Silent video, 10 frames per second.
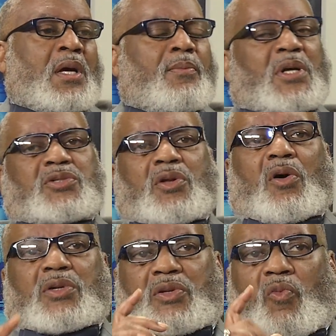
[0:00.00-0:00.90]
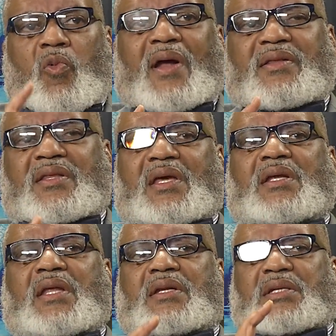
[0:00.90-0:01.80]
But, you know, the one
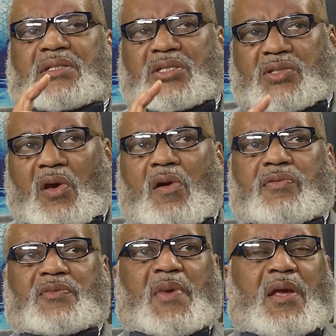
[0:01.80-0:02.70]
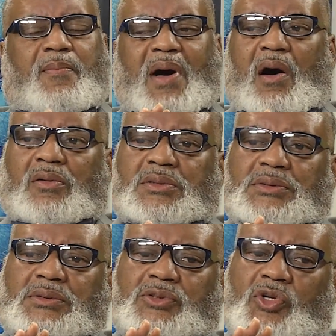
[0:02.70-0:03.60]
thing that disturbs me about,
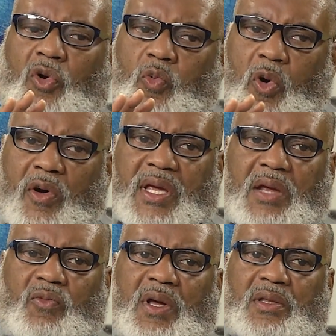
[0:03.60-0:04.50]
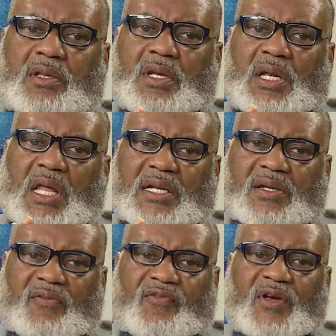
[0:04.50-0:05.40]
you know, working with
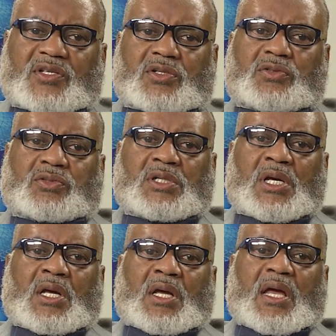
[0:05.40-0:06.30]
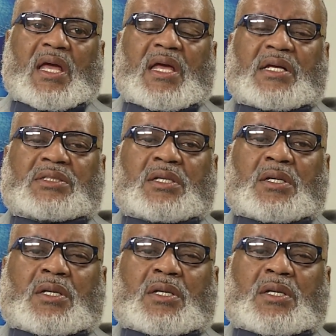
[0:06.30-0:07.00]
elected officials is,